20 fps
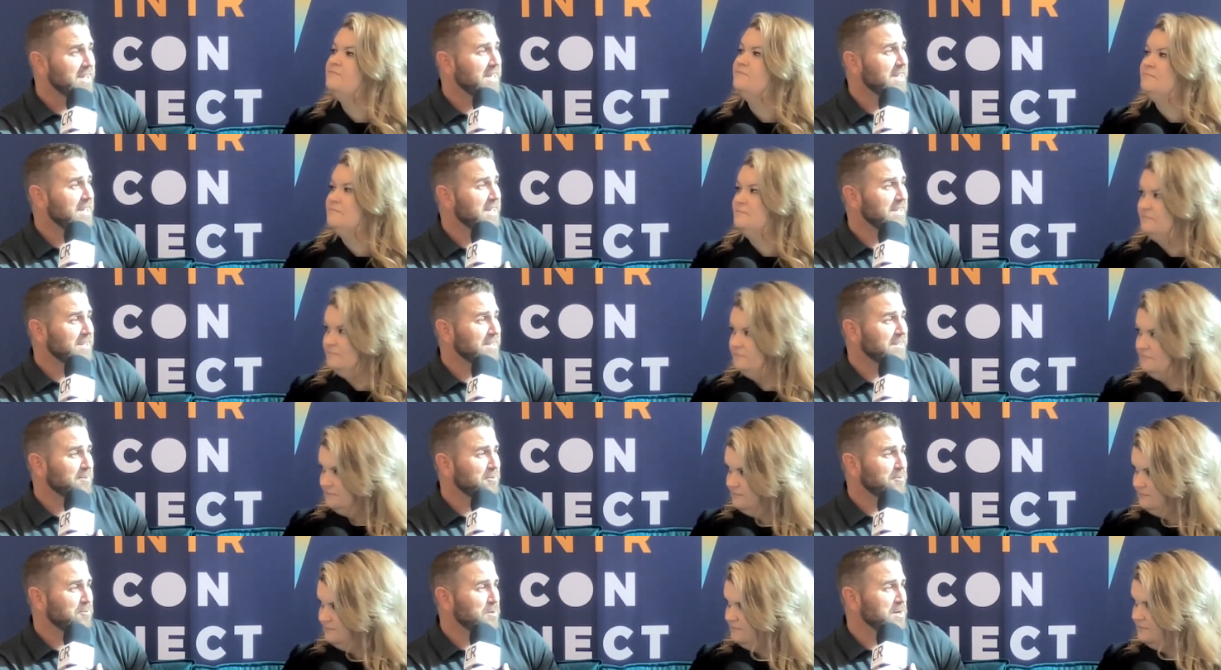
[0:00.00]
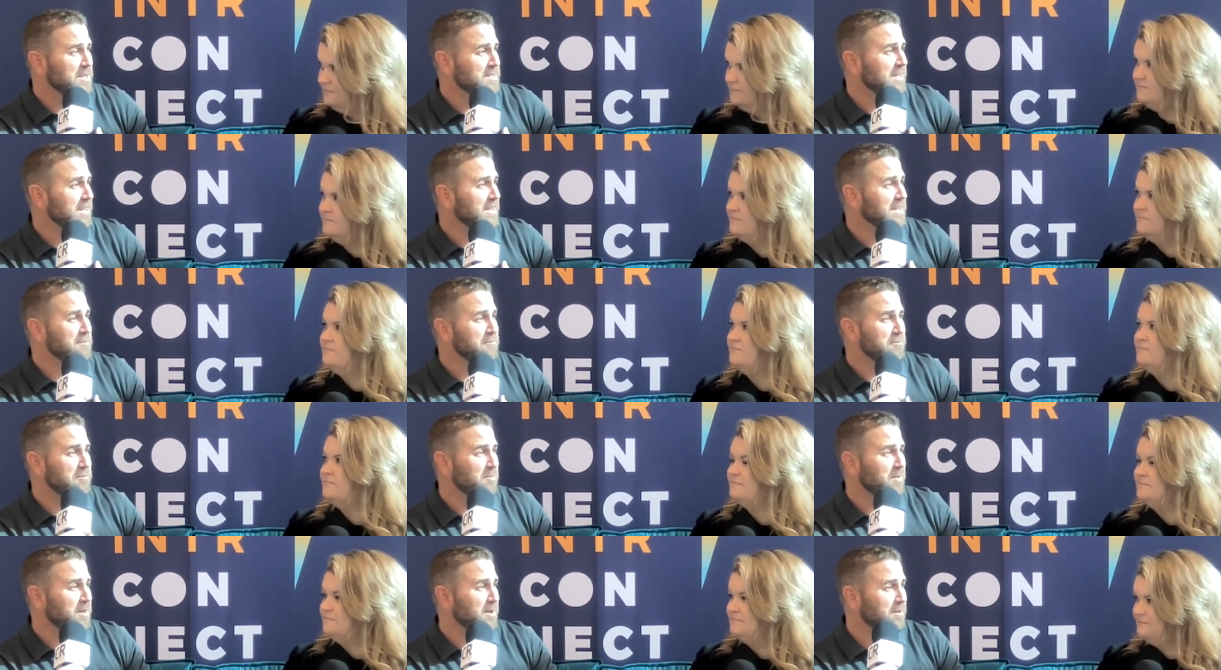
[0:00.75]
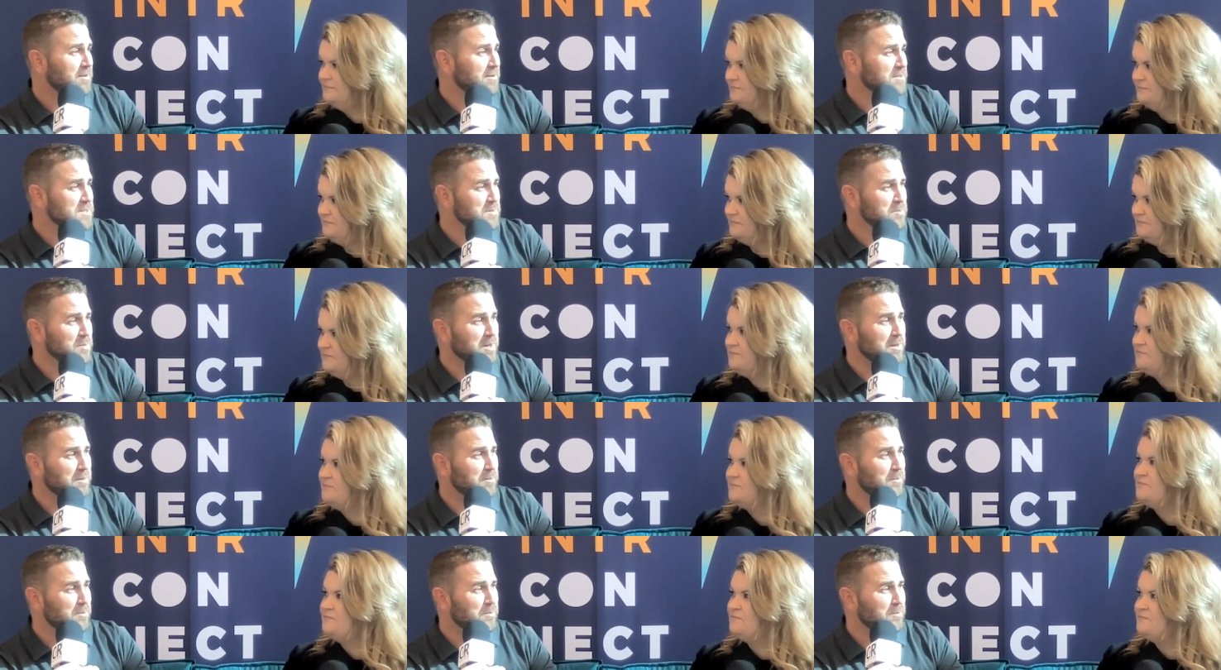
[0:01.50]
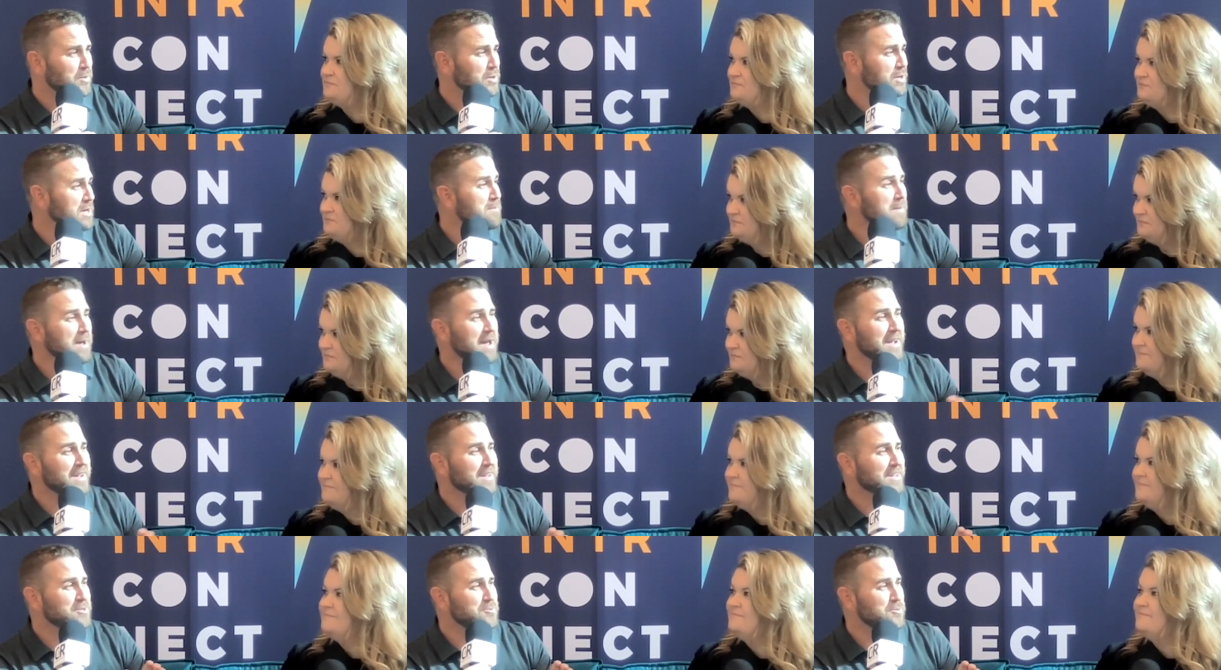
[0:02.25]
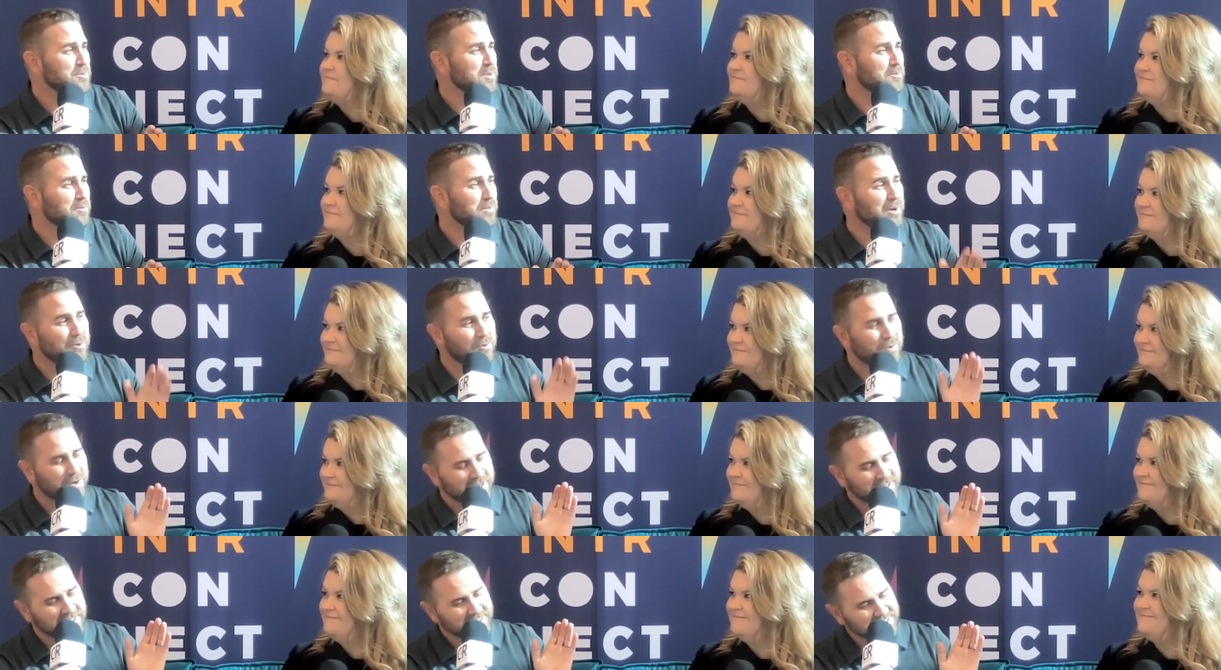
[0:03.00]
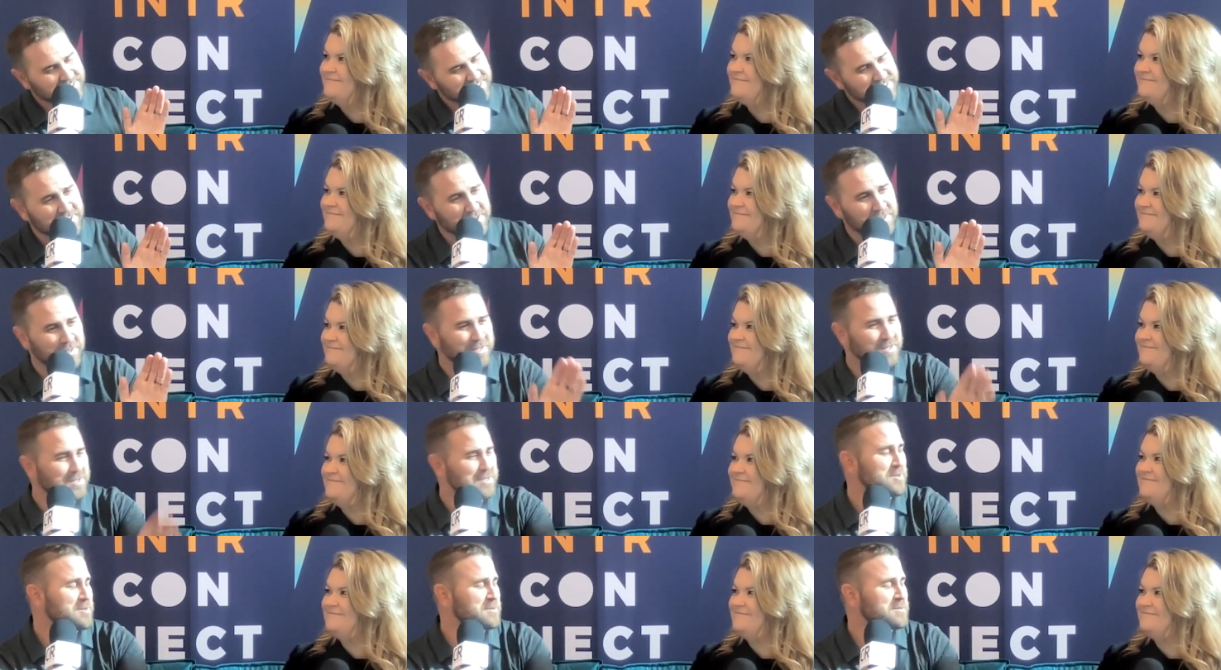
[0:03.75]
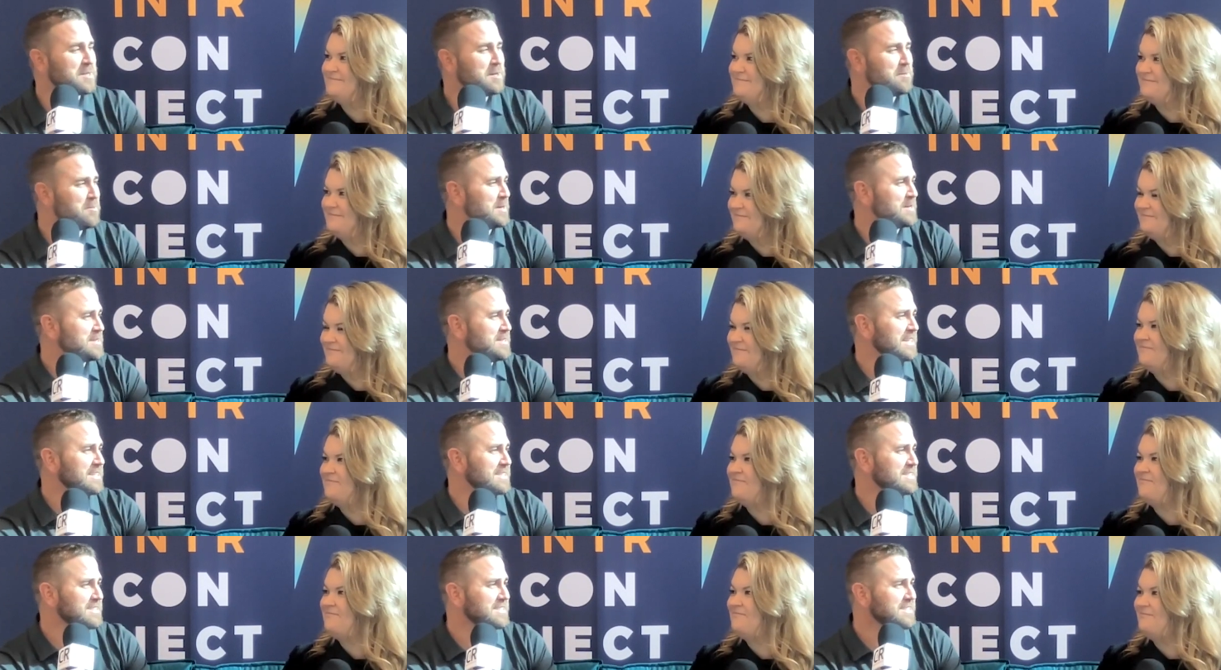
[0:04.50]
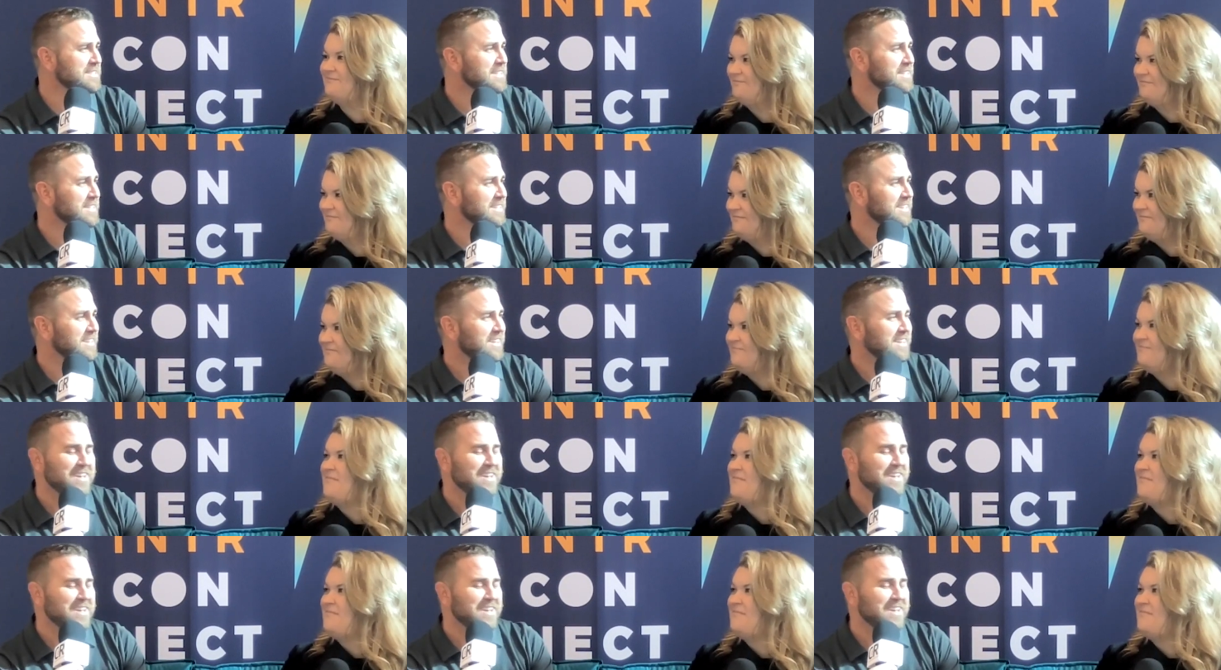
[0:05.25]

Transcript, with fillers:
Speaker 1: and we take it from there and submit a pretty package with a bow on it, just how the insurance companies like to see it.